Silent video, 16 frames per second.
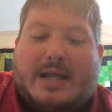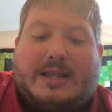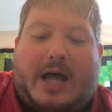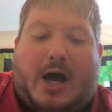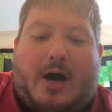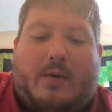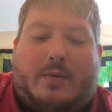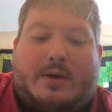
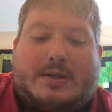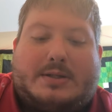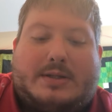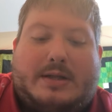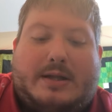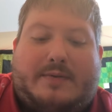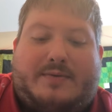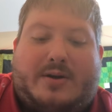Thou
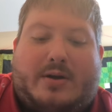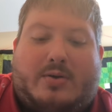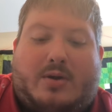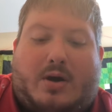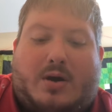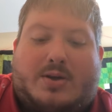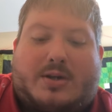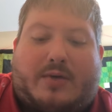wast lifted, O
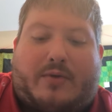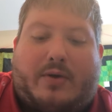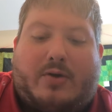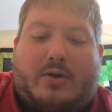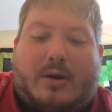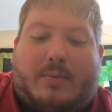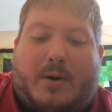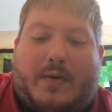long-suffering
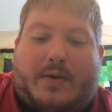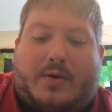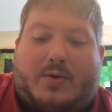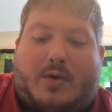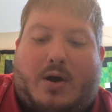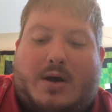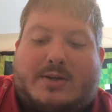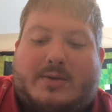Lord, upon the
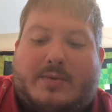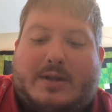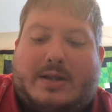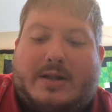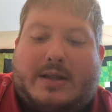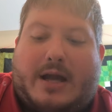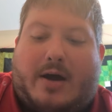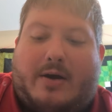cross, and with
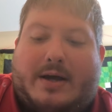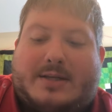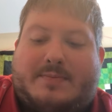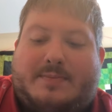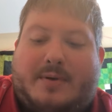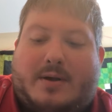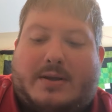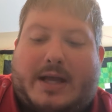it thou
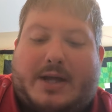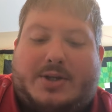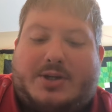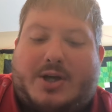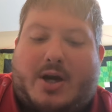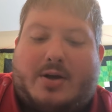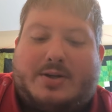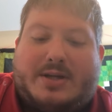hast built thy
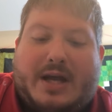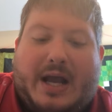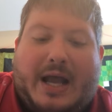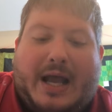church.